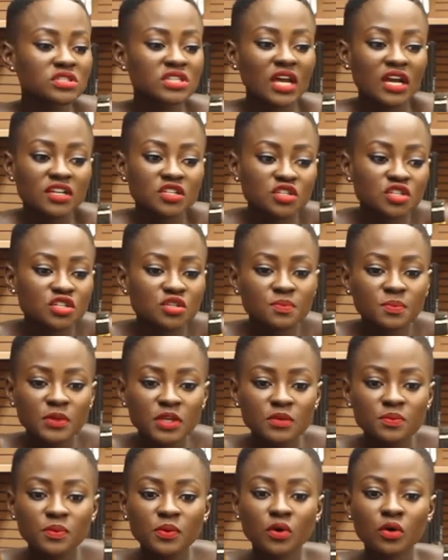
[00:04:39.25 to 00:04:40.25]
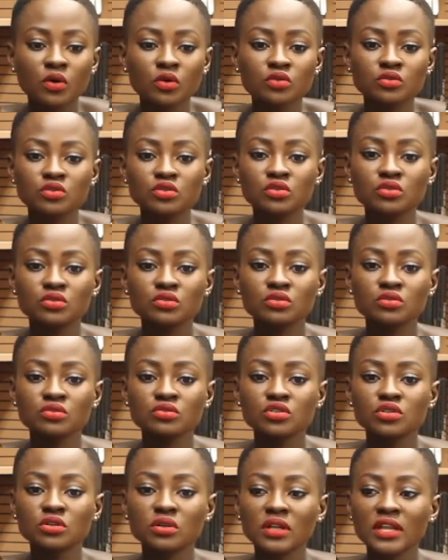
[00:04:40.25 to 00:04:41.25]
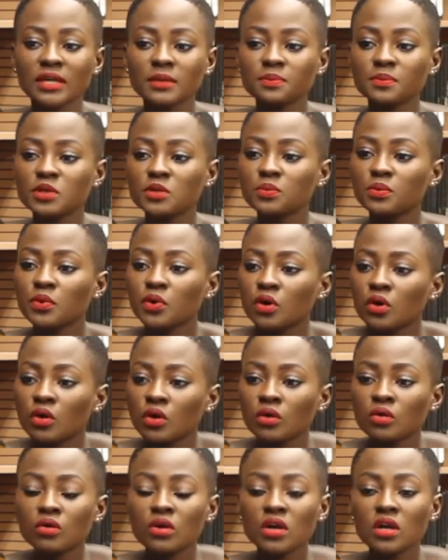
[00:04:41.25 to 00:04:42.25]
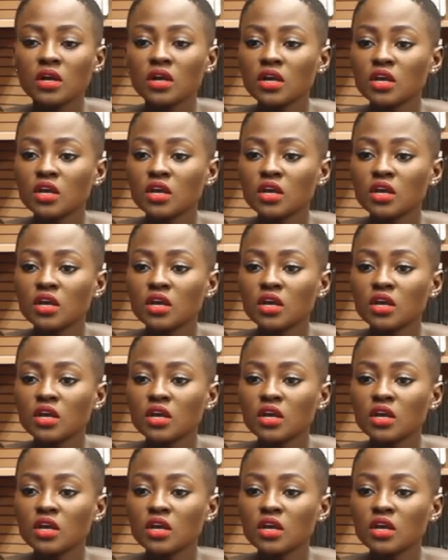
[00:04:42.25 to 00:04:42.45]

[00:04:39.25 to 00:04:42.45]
touch people to to let people